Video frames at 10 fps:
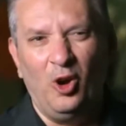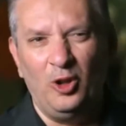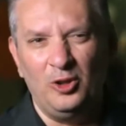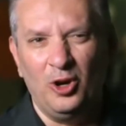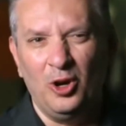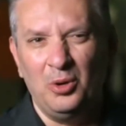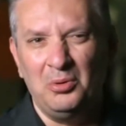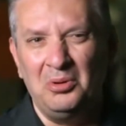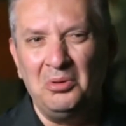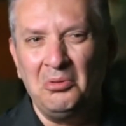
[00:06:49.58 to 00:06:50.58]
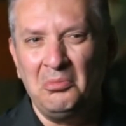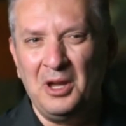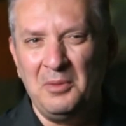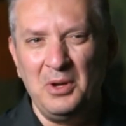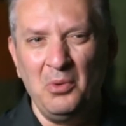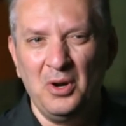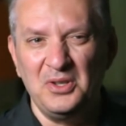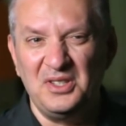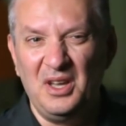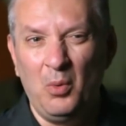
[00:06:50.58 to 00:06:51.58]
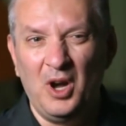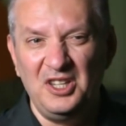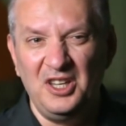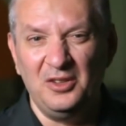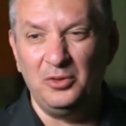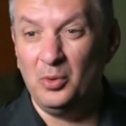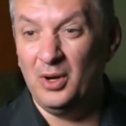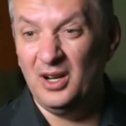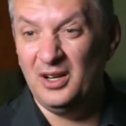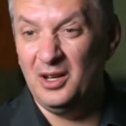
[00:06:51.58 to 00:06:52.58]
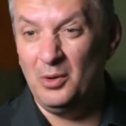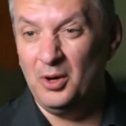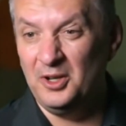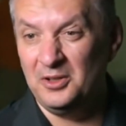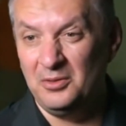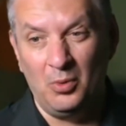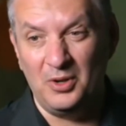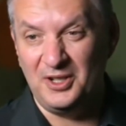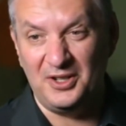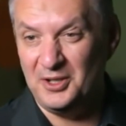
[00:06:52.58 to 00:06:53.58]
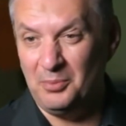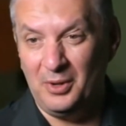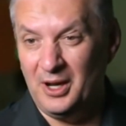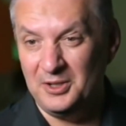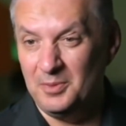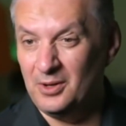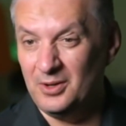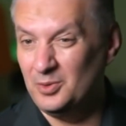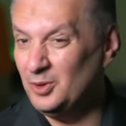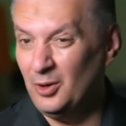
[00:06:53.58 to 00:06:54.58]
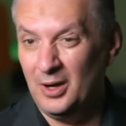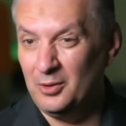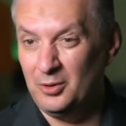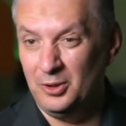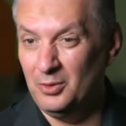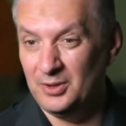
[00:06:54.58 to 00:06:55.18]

although maybe it was 1 year too early he won it, it wasn't a surprise because we know how good he